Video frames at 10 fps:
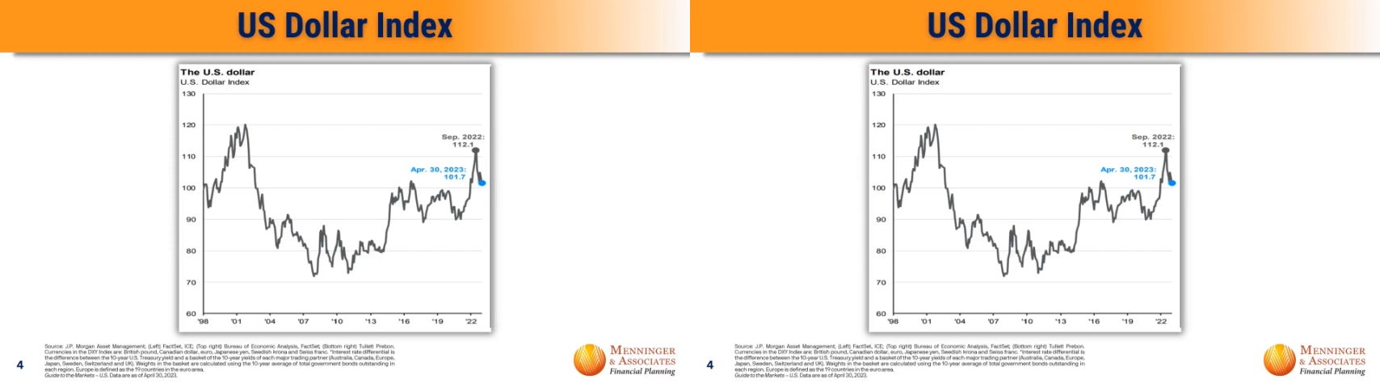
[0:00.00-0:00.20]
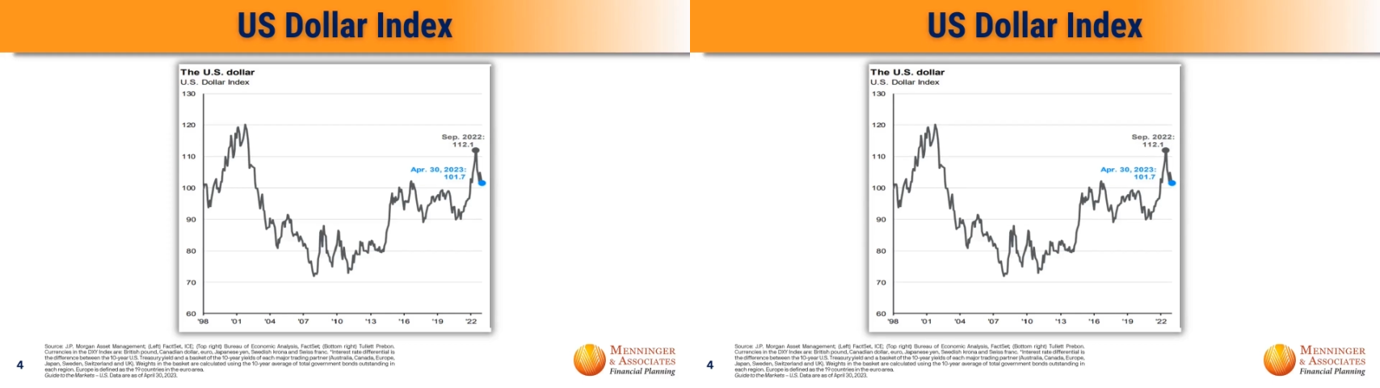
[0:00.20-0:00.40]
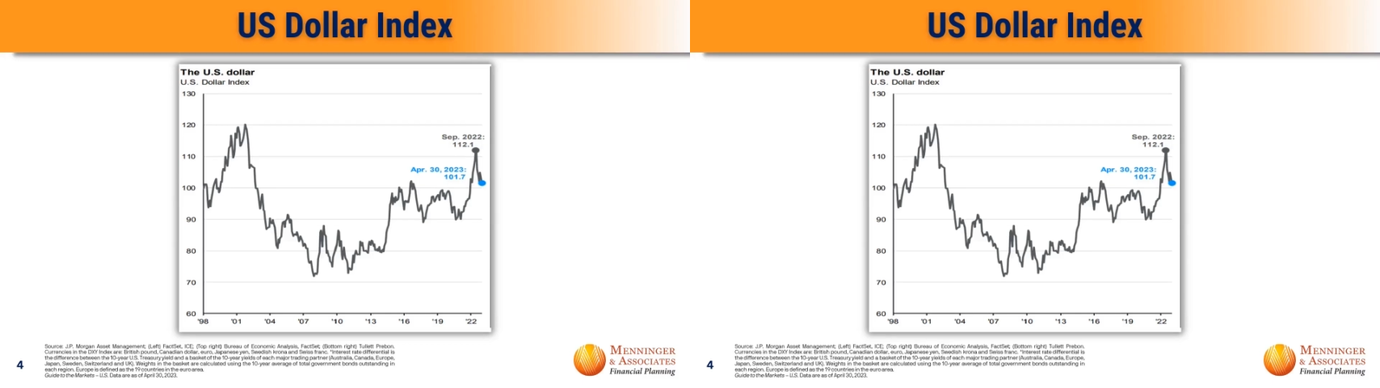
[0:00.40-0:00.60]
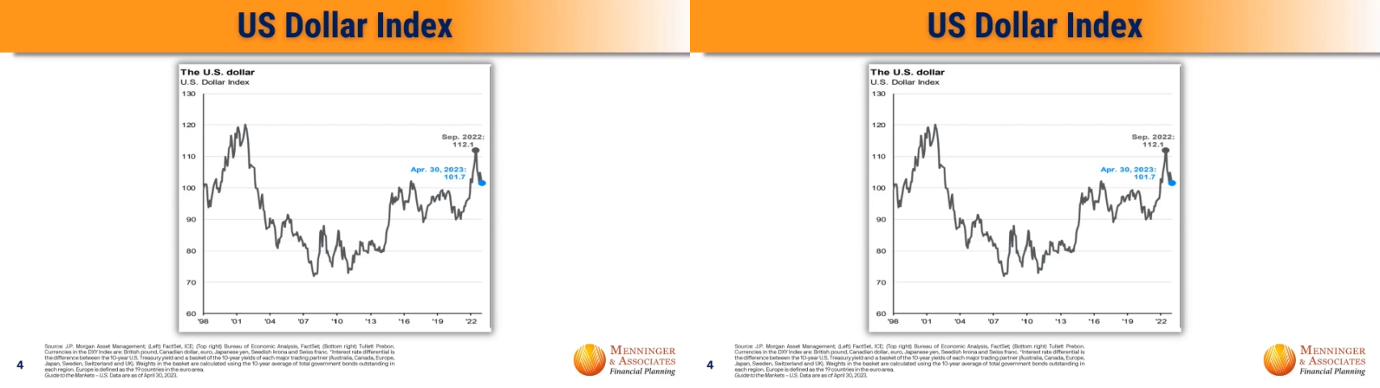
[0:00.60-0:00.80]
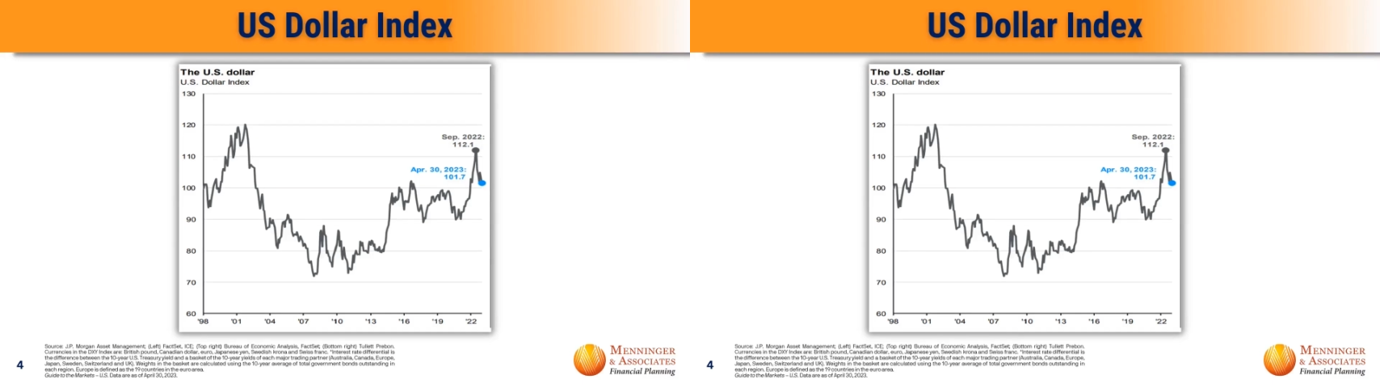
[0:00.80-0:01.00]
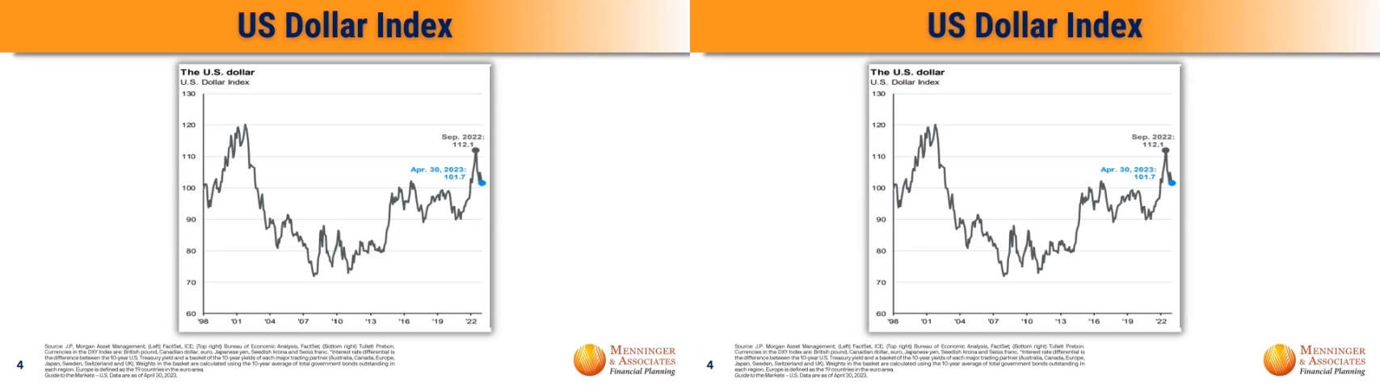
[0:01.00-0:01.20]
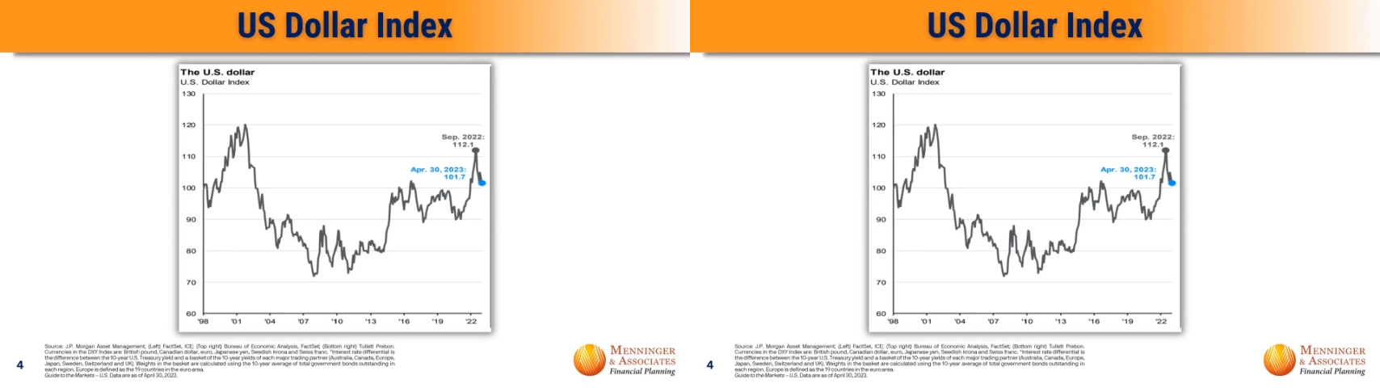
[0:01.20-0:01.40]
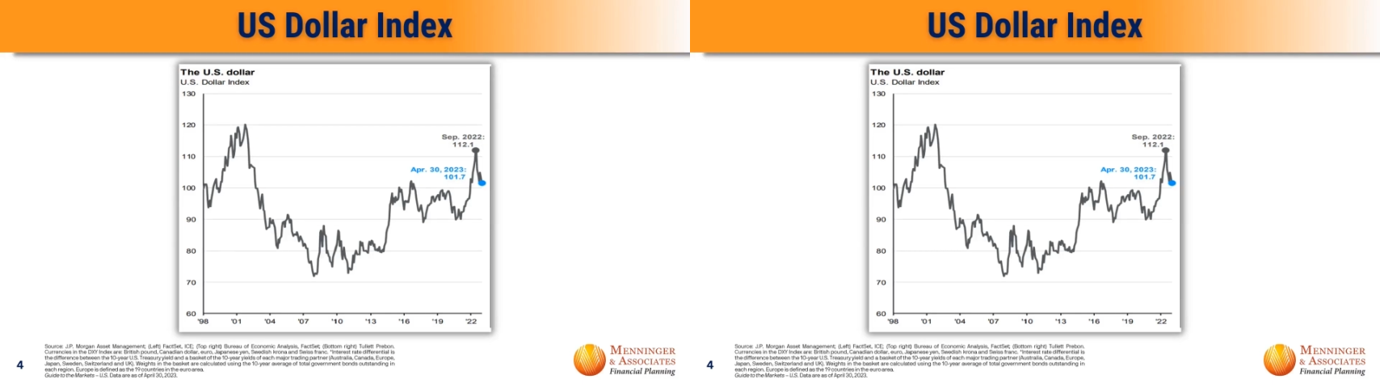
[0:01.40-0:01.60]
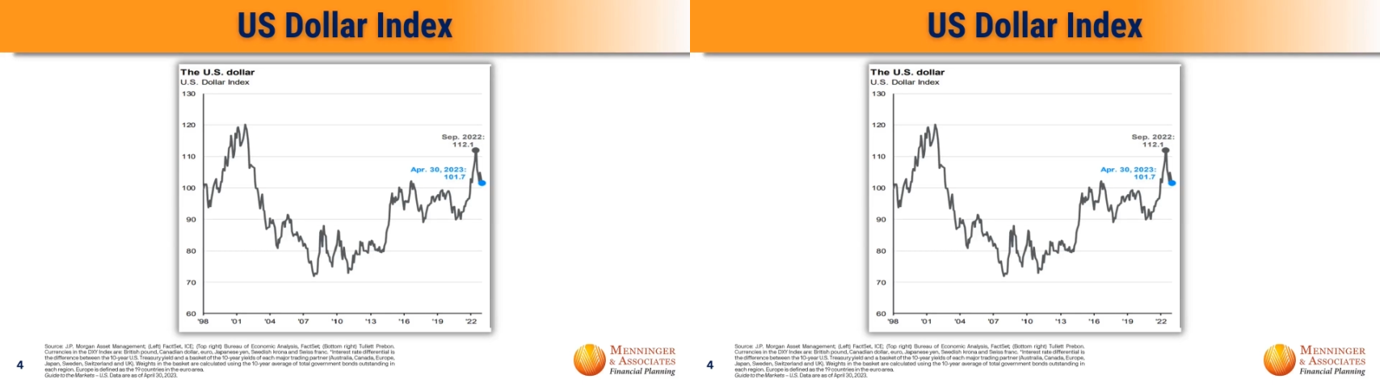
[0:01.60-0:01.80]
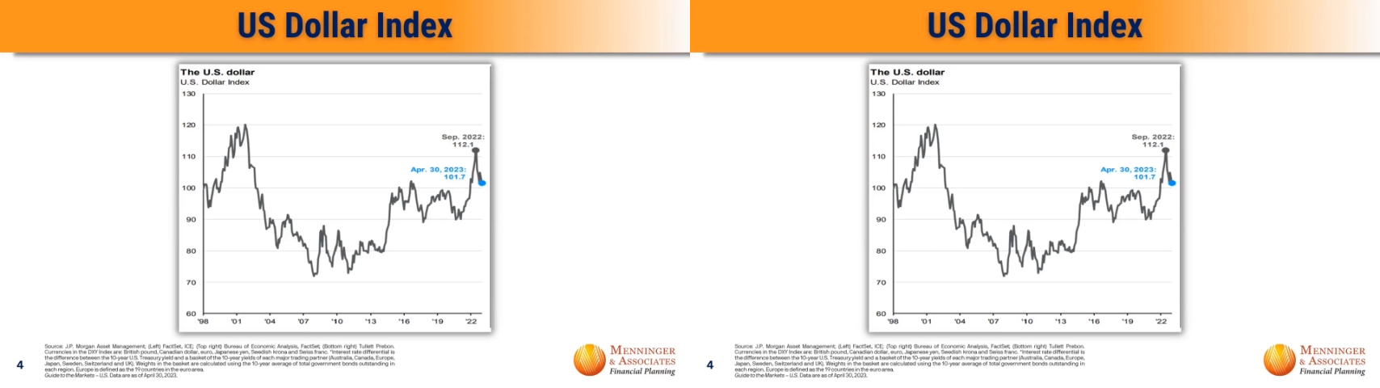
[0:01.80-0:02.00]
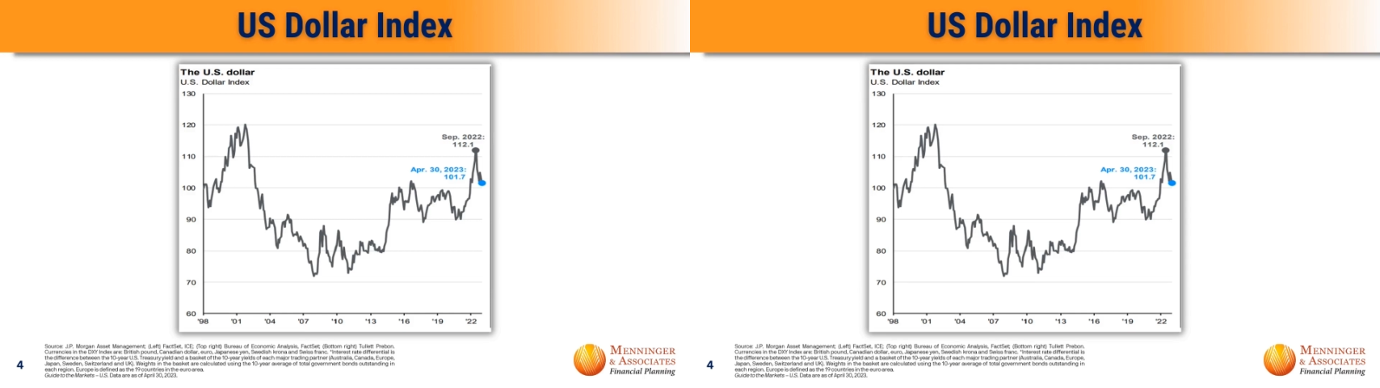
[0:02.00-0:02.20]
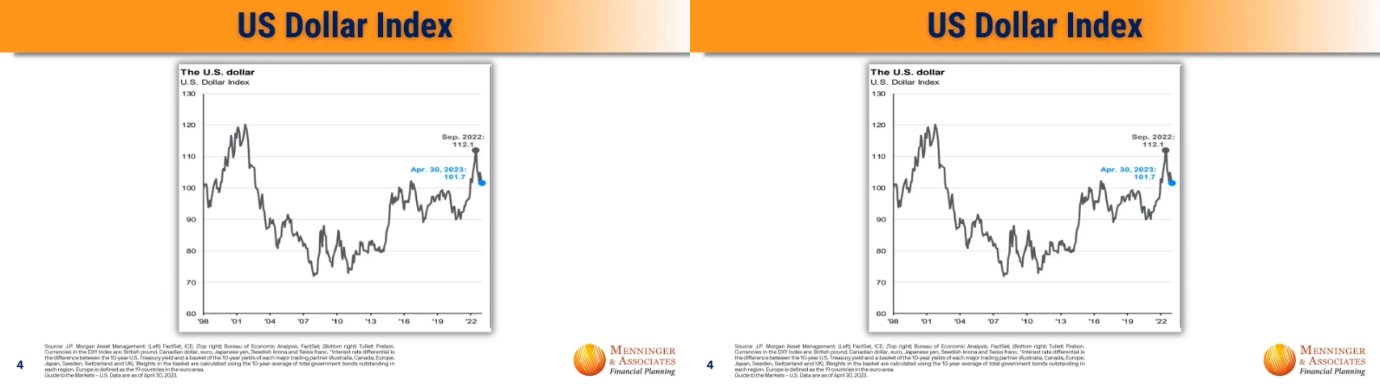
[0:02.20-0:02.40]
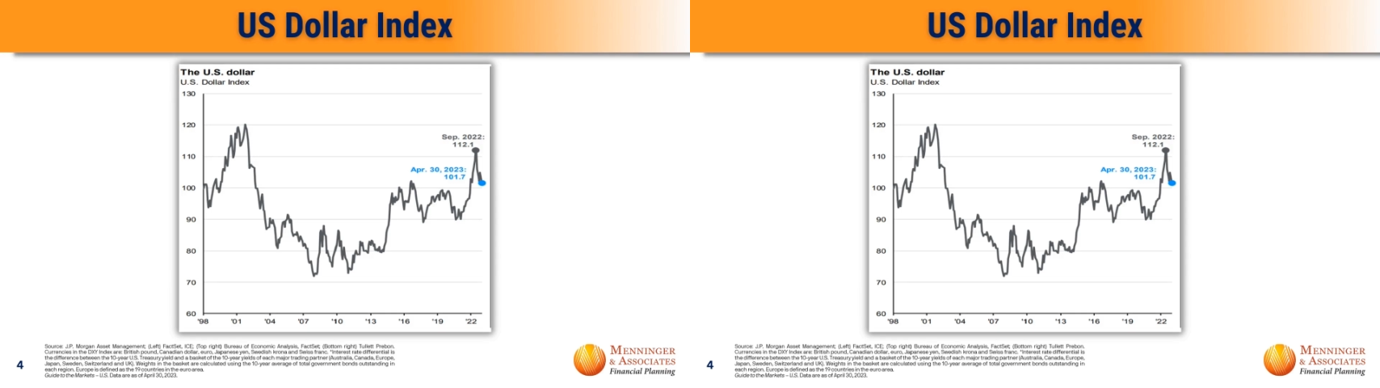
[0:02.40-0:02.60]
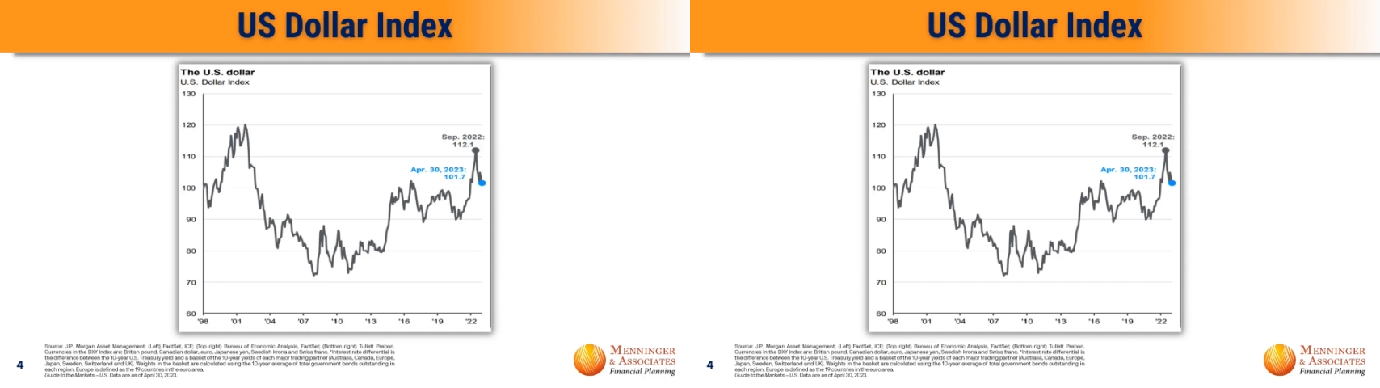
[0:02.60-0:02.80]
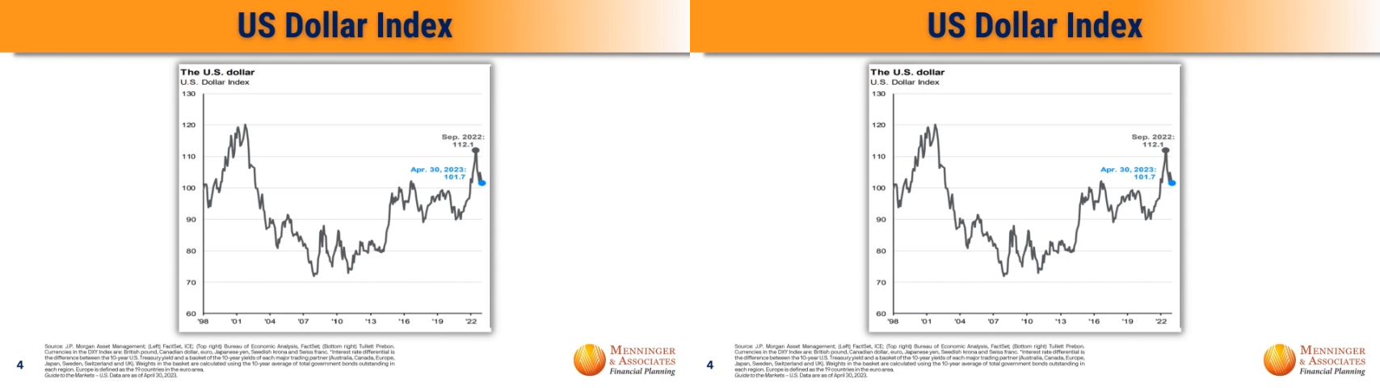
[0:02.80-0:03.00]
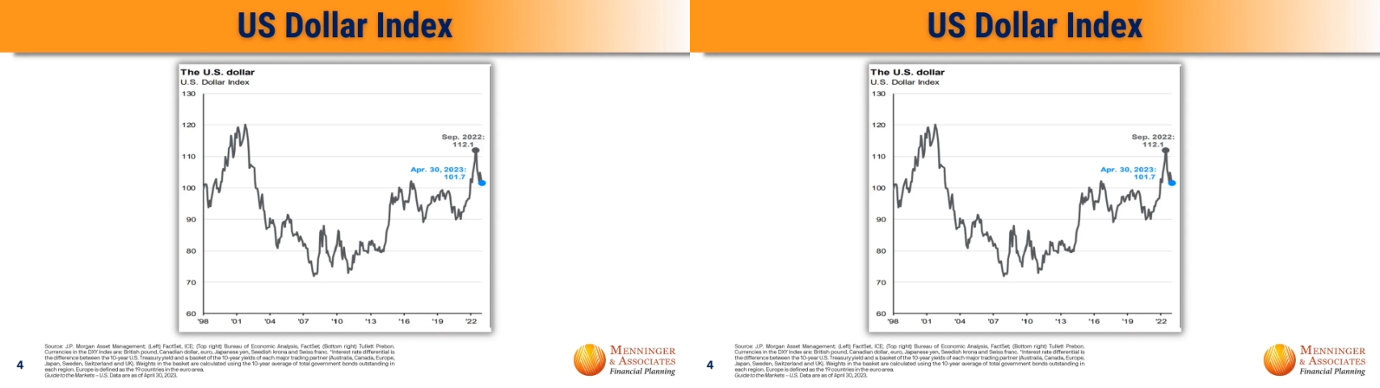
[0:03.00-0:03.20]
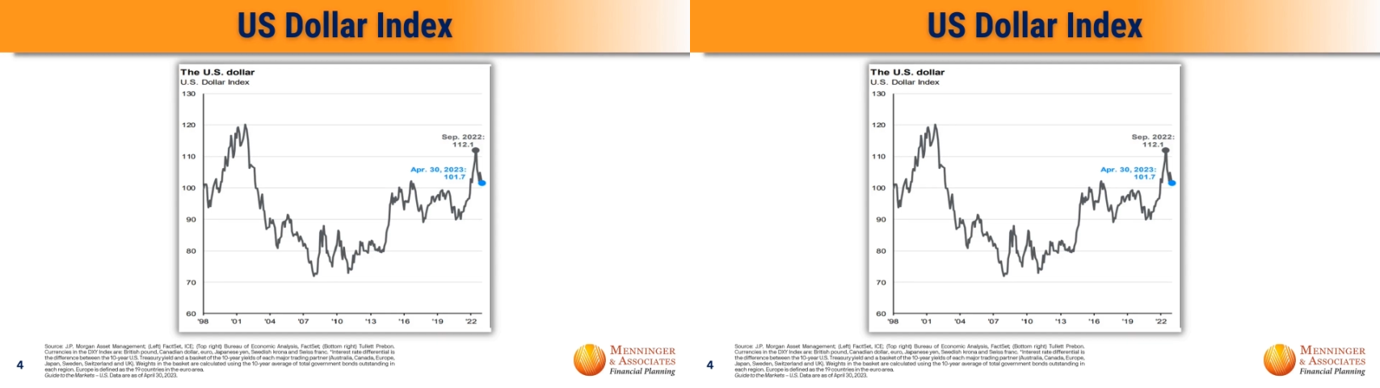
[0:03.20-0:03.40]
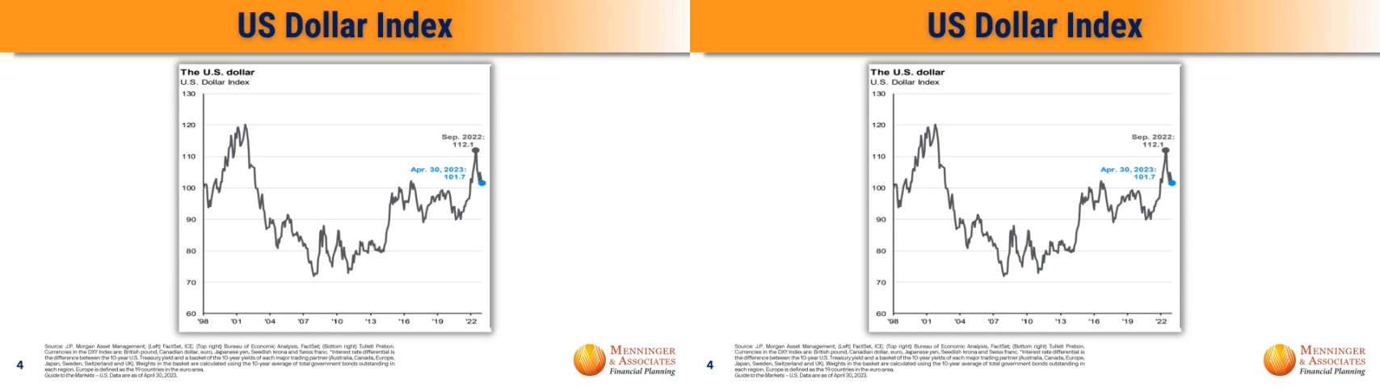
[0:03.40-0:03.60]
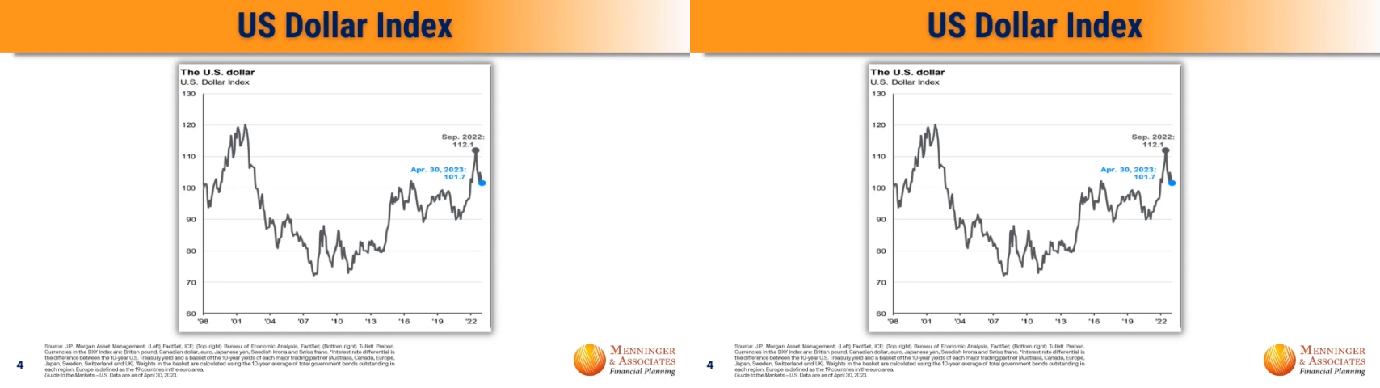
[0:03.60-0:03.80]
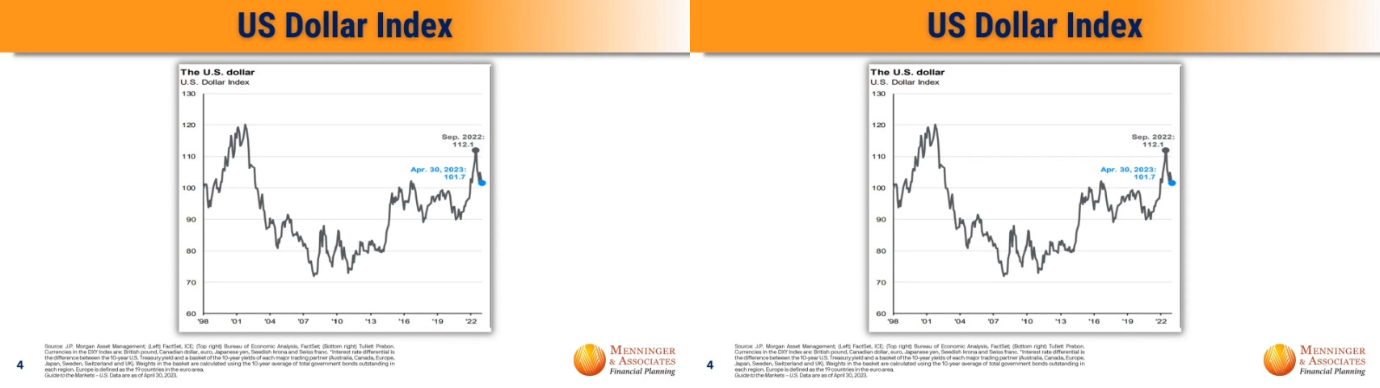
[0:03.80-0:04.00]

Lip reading: [unreadable: no face in view]